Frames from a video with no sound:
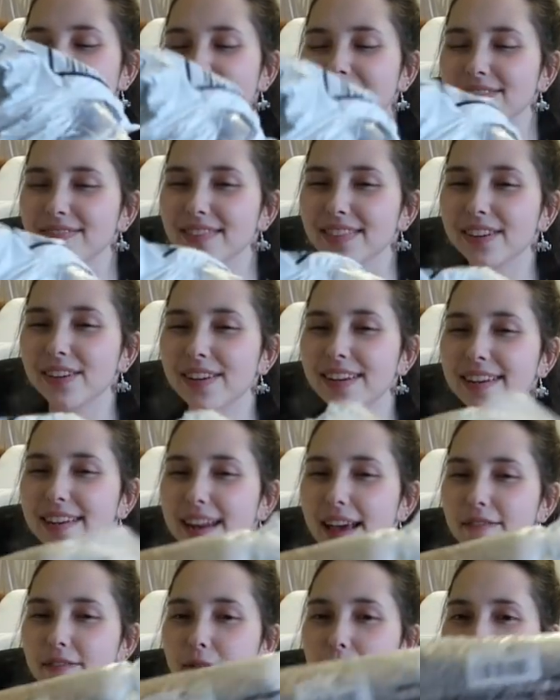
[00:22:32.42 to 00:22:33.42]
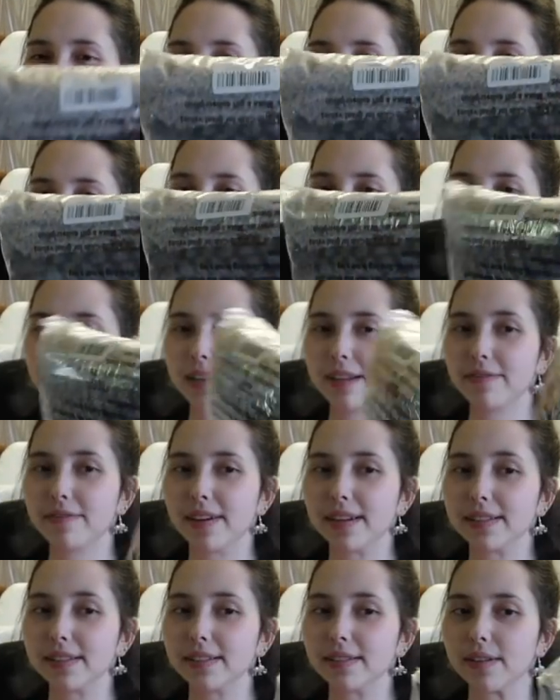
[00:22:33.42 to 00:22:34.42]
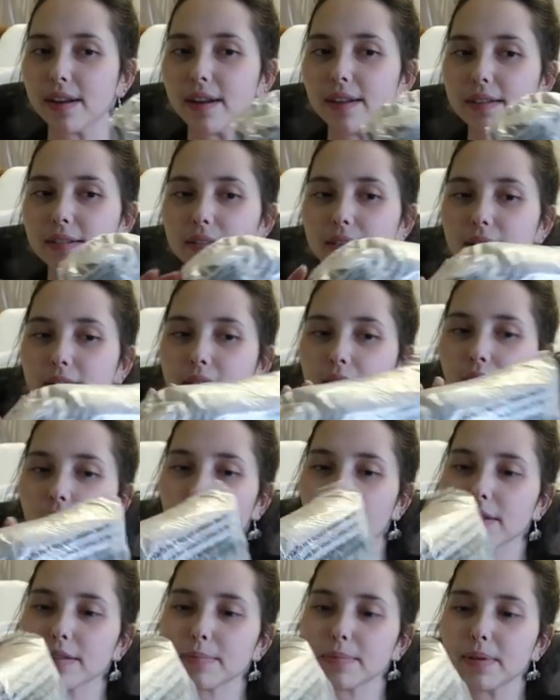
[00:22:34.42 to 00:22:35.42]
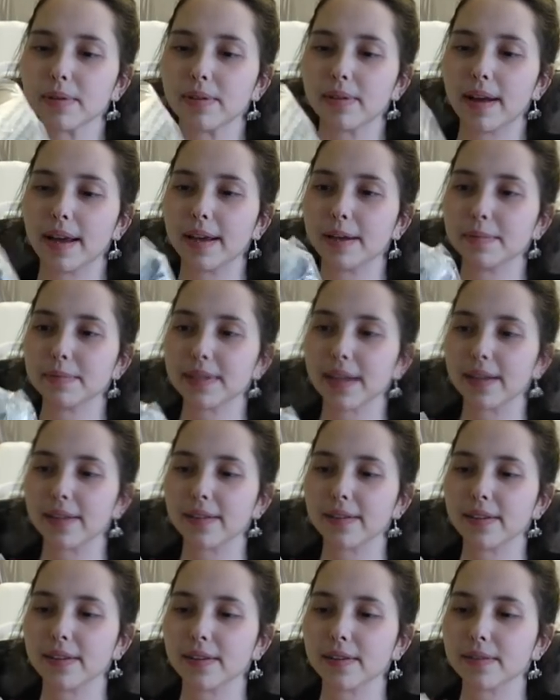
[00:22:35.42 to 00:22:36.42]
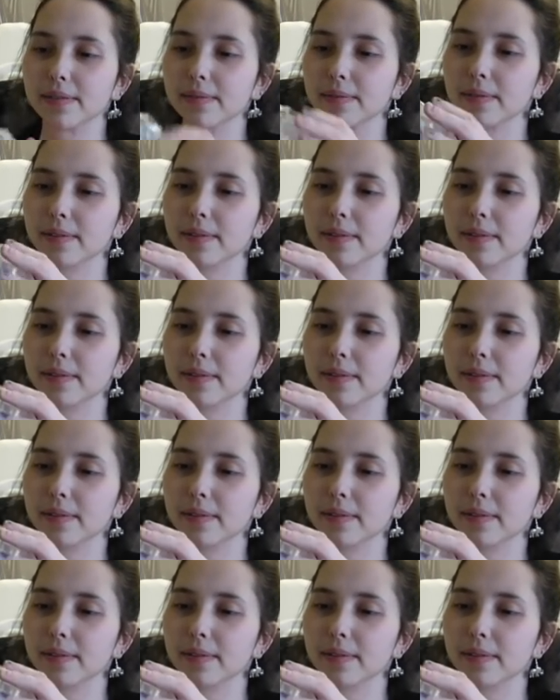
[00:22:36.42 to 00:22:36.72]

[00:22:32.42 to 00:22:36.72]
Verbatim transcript: See, there can never be too many fuzzy socks in the hospital, I am telling you.